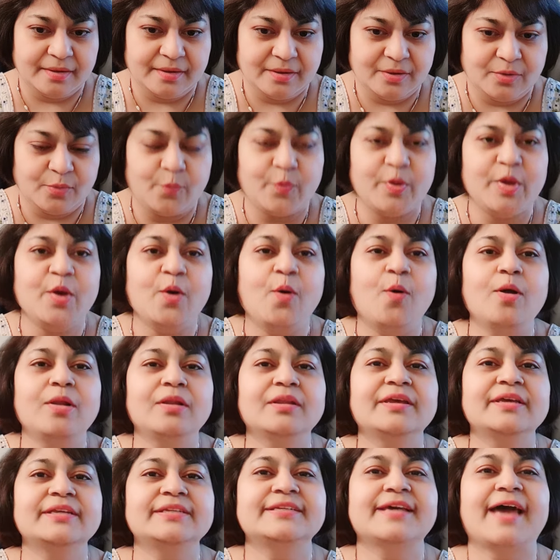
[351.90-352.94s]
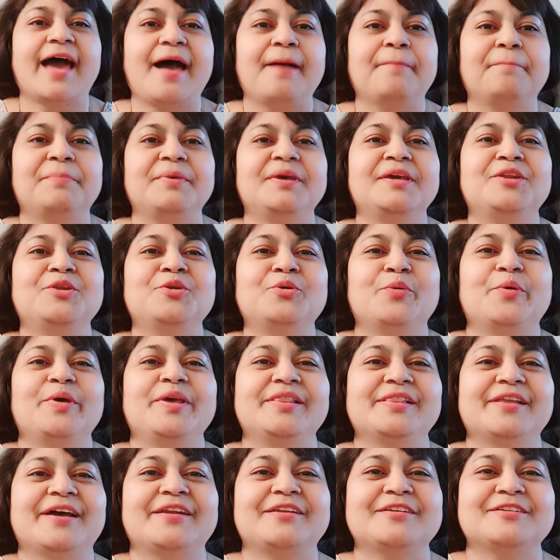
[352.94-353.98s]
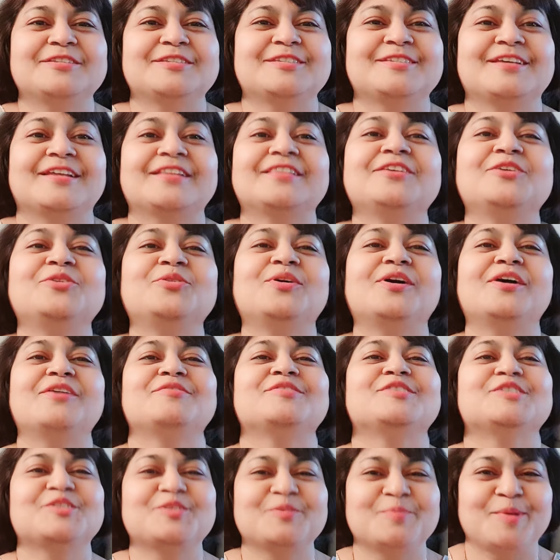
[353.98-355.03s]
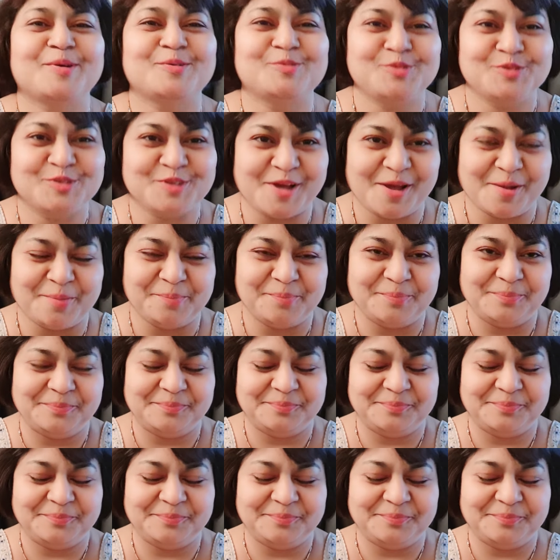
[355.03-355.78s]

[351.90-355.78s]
We all get happy knowing that it's Satya which is about to come.